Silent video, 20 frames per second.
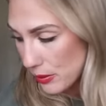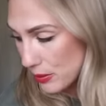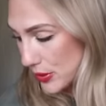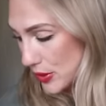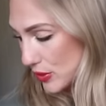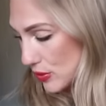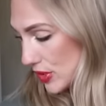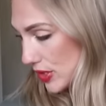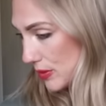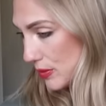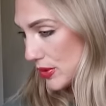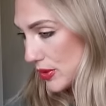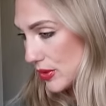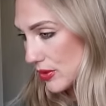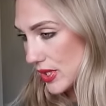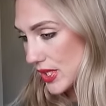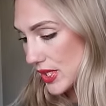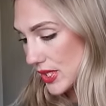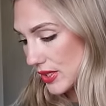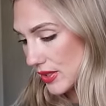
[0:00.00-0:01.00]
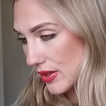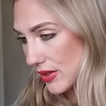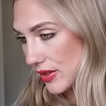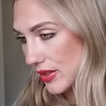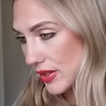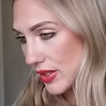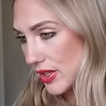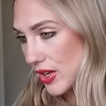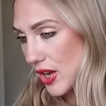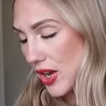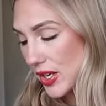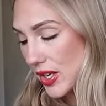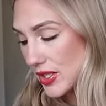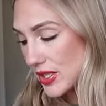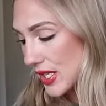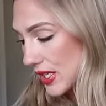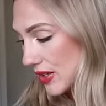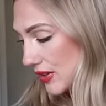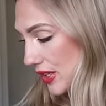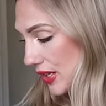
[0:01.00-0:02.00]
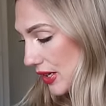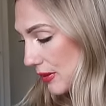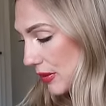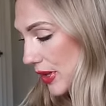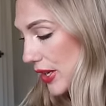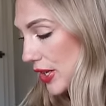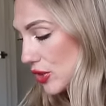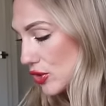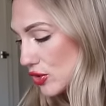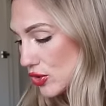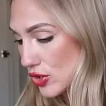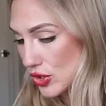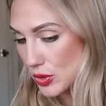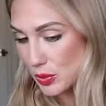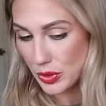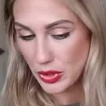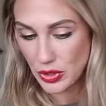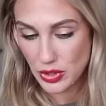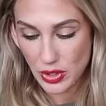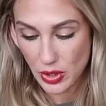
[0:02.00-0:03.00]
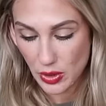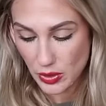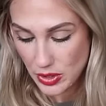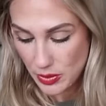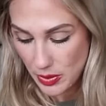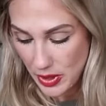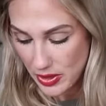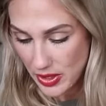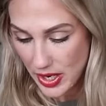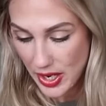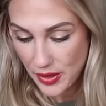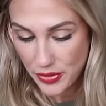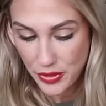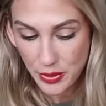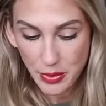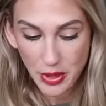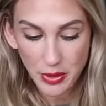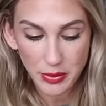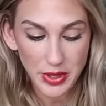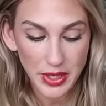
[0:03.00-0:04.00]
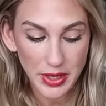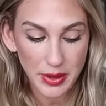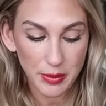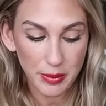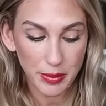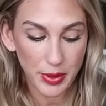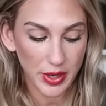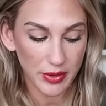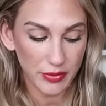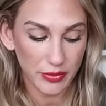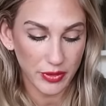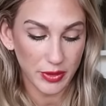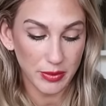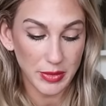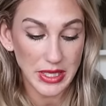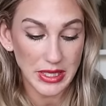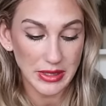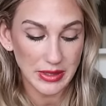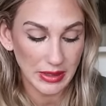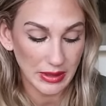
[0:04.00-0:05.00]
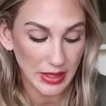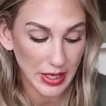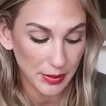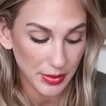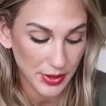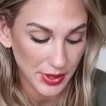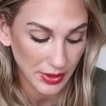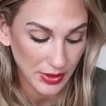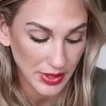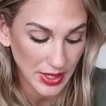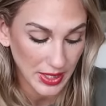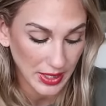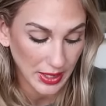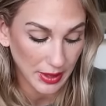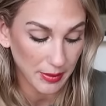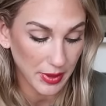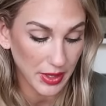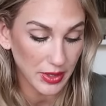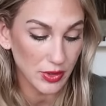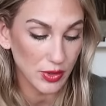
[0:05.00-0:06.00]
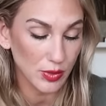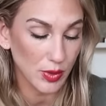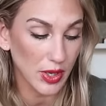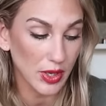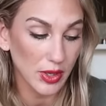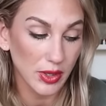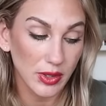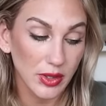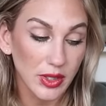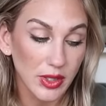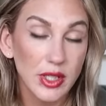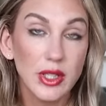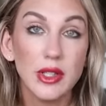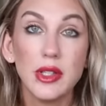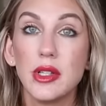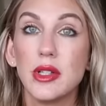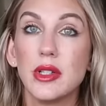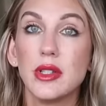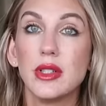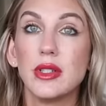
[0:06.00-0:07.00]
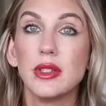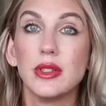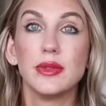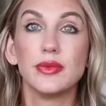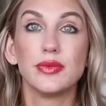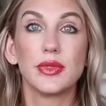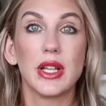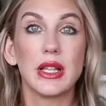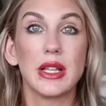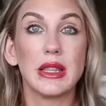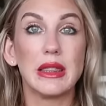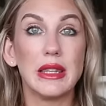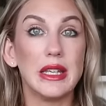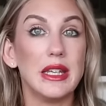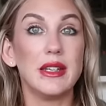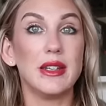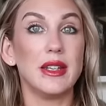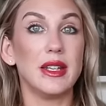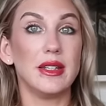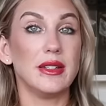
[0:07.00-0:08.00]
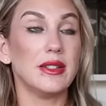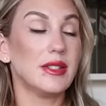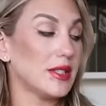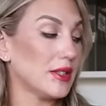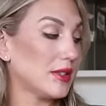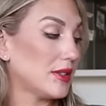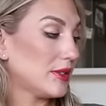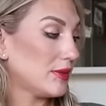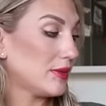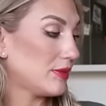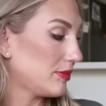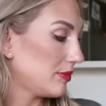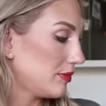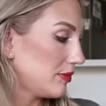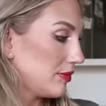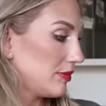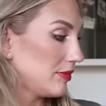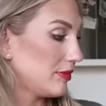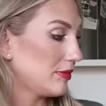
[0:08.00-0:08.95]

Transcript: beauty beauty content that I'm like super soaked about at the moment, but for me it's lips. So it's like I might as well lean into